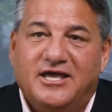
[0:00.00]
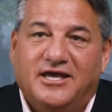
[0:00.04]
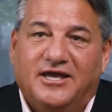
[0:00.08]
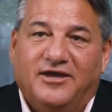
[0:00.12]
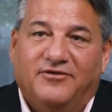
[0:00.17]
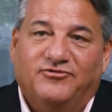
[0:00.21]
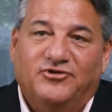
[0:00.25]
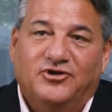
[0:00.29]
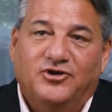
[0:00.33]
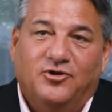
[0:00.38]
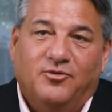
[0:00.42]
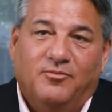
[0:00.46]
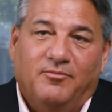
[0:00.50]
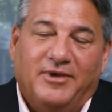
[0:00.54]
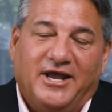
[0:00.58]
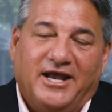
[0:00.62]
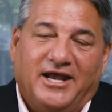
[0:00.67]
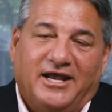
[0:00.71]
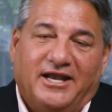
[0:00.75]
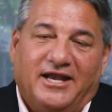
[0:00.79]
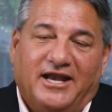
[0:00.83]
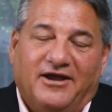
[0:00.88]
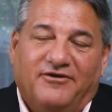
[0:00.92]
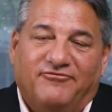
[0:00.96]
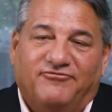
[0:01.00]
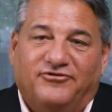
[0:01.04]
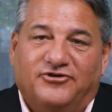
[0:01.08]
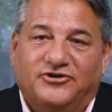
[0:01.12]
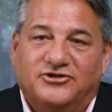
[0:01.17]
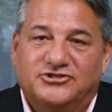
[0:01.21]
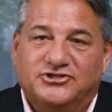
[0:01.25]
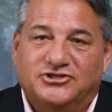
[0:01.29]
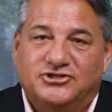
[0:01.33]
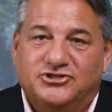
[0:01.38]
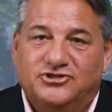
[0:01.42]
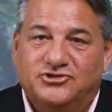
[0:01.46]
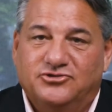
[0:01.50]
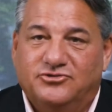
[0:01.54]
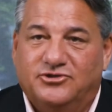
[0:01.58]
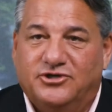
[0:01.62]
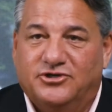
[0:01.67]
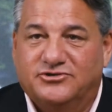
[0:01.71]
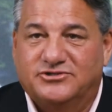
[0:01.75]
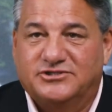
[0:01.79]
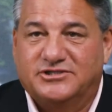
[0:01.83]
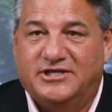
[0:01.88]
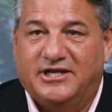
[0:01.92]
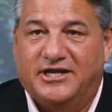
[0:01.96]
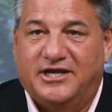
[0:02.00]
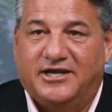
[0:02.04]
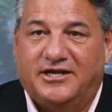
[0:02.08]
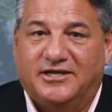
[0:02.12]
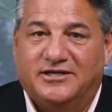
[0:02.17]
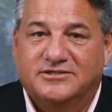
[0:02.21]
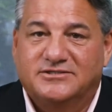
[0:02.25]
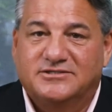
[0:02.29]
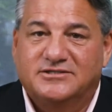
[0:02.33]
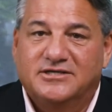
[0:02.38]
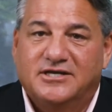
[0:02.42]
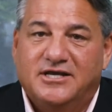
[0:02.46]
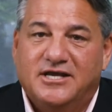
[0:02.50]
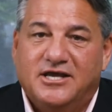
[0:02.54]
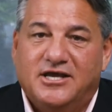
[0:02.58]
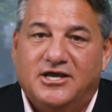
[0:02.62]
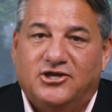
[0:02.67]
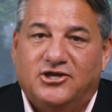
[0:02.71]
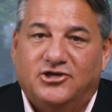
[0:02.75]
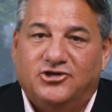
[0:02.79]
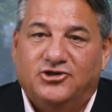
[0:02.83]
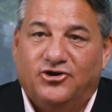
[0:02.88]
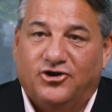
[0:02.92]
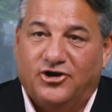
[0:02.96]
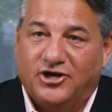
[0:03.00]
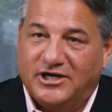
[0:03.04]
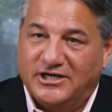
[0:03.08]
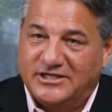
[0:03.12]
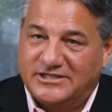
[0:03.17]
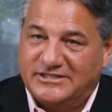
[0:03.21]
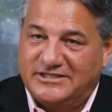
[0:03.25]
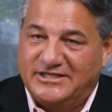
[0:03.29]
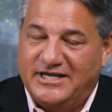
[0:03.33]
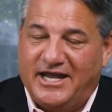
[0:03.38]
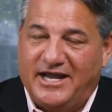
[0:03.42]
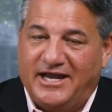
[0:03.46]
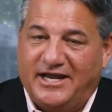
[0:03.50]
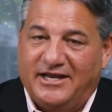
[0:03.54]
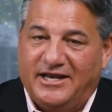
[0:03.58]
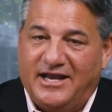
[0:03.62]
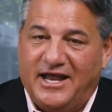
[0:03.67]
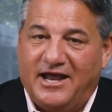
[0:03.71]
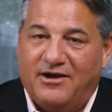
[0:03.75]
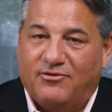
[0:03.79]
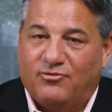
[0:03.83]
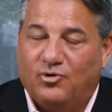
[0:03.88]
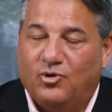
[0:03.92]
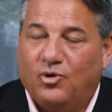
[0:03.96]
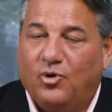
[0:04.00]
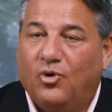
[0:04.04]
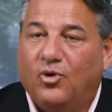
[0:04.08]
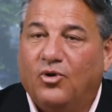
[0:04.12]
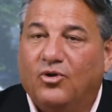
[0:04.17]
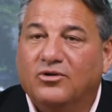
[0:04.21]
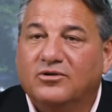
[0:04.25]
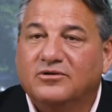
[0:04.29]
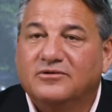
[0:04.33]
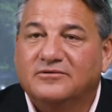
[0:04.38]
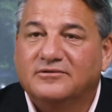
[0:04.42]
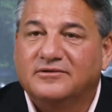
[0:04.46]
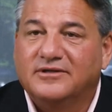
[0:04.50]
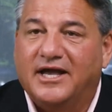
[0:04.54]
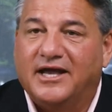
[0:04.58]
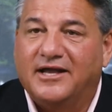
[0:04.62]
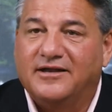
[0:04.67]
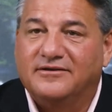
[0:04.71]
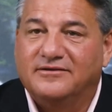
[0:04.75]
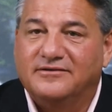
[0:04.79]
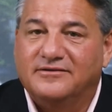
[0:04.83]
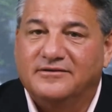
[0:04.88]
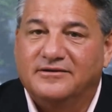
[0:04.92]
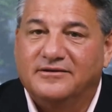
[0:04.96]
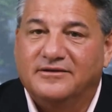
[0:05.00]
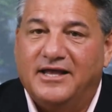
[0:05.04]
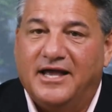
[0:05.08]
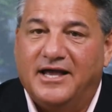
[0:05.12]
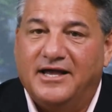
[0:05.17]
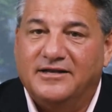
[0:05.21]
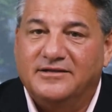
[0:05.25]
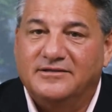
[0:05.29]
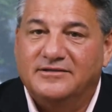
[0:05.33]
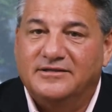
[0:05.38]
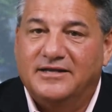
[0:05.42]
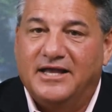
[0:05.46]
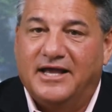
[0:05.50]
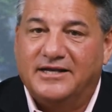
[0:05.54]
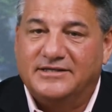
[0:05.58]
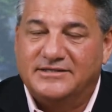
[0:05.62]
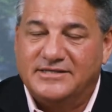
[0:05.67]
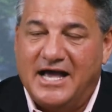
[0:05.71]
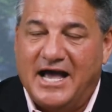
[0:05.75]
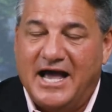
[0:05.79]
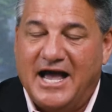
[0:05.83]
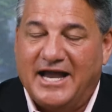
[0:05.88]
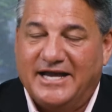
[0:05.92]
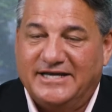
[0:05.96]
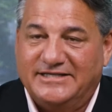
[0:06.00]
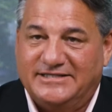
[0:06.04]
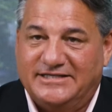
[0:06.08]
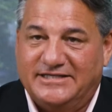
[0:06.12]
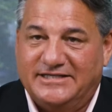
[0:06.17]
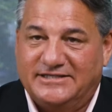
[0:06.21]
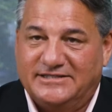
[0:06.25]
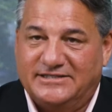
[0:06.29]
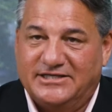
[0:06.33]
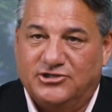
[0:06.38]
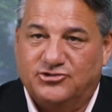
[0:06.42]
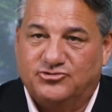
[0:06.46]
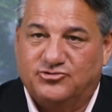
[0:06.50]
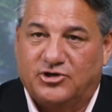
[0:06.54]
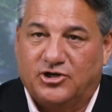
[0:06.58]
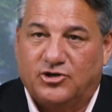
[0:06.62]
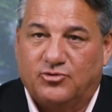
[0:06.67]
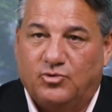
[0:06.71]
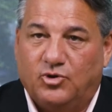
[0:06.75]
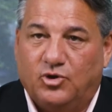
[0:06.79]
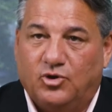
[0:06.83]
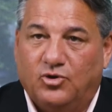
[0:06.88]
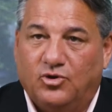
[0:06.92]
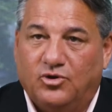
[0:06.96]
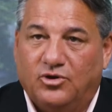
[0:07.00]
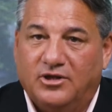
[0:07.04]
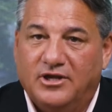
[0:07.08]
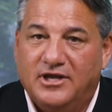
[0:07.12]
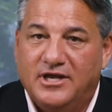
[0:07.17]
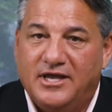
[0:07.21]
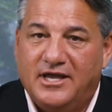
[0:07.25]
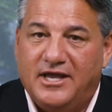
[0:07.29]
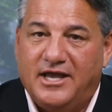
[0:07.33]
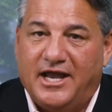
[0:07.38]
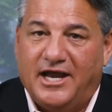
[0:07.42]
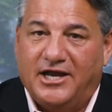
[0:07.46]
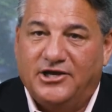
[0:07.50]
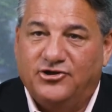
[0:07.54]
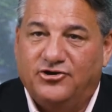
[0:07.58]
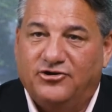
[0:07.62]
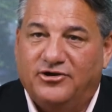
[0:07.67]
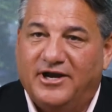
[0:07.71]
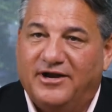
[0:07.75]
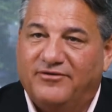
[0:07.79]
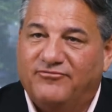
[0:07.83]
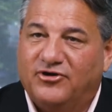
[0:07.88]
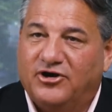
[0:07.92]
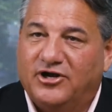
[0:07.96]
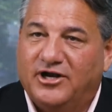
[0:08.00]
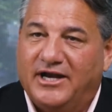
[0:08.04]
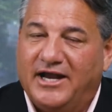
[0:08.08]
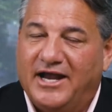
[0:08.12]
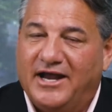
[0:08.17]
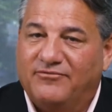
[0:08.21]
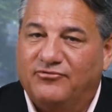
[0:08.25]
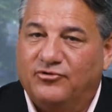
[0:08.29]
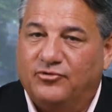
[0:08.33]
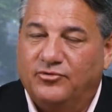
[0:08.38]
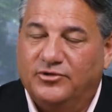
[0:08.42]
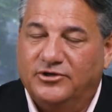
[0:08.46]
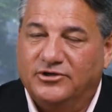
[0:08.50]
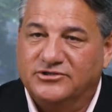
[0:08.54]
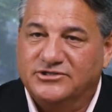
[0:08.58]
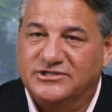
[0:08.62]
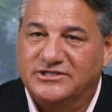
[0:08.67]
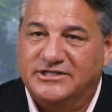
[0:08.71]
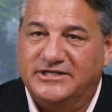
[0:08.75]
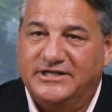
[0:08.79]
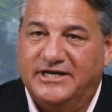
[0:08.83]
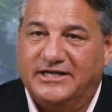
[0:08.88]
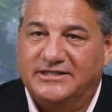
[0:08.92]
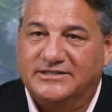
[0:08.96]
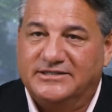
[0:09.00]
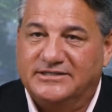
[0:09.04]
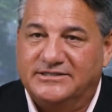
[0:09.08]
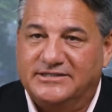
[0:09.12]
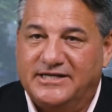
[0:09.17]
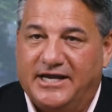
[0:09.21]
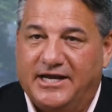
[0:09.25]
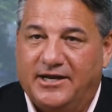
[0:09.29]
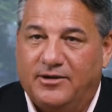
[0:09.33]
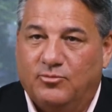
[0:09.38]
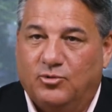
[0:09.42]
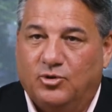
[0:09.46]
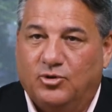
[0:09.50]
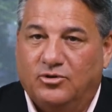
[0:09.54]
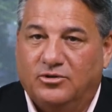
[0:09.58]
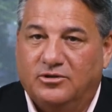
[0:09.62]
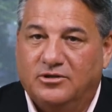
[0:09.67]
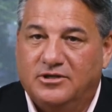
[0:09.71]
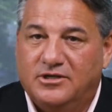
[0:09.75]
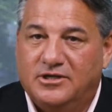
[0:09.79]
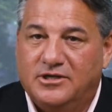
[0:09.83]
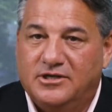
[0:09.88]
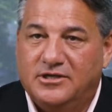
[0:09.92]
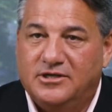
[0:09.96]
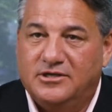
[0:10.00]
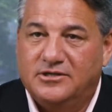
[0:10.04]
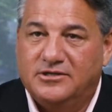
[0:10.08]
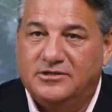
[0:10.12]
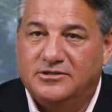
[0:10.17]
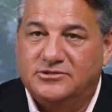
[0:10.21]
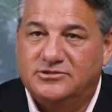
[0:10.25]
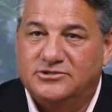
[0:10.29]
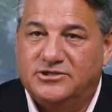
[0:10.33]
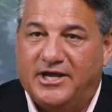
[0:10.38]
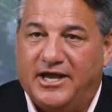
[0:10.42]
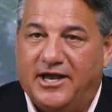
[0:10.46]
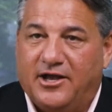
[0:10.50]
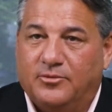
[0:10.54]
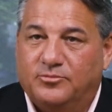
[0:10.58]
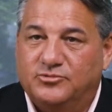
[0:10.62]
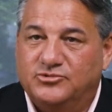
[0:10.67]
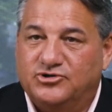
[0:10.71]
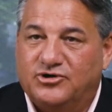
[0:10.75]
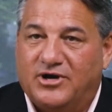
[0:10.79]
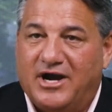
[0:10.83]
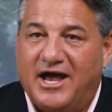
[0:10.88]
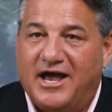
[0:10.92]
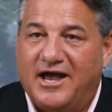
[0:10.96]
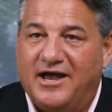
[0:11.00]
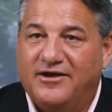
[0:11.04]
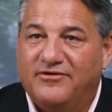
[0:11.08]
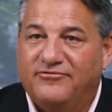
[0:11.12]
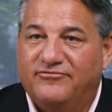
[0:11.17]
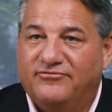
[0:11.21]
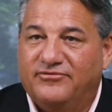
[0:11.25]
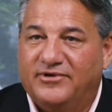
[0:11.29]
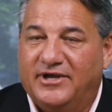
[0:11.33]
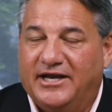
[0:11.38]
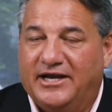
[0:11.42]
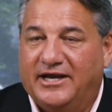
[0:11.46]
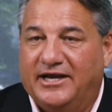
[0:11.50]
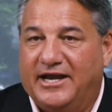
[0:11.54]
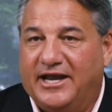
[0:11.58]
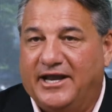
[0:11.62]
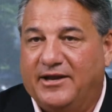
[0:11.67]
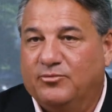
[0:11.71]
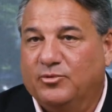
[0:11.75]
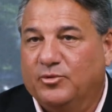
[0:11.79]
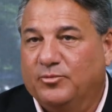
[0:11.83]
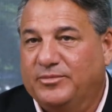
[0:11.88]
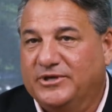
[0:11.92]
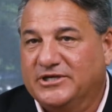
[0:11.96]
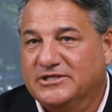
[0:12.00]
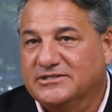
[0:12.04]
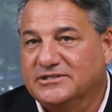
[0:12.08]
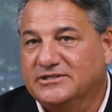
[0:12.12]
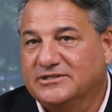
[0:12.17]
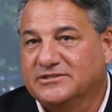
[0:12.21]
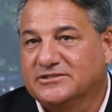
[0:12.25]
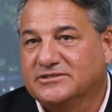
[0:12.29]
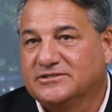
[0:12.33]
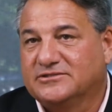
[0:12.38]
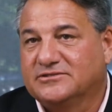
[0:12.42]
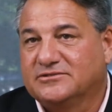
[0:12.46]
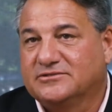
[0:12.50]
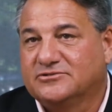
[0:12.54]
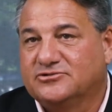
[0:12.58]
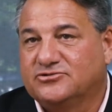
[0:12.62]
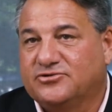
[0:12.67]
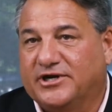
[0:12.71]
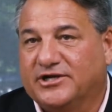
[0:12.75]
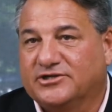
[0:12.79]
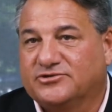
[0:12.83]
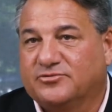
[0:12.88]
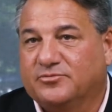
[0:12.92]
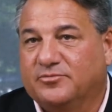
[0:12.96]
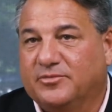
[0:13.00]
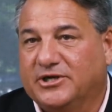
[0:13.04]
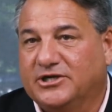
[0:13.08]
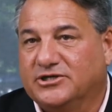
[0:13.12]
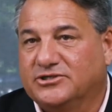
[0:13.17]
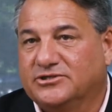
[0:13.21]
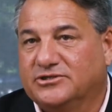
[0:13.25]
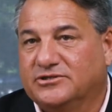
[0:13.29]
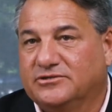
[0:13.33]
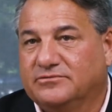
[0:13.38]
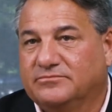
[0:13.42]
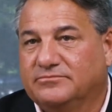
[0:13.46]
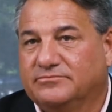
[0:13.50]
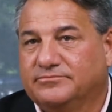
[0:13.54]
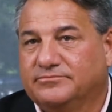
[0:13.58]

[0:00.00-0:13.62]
If you don't make an effort to do those things, you're going to stay in that role, that that that IT centric role, and you're never going to have a real seat at the table to help drive and enable business transformation.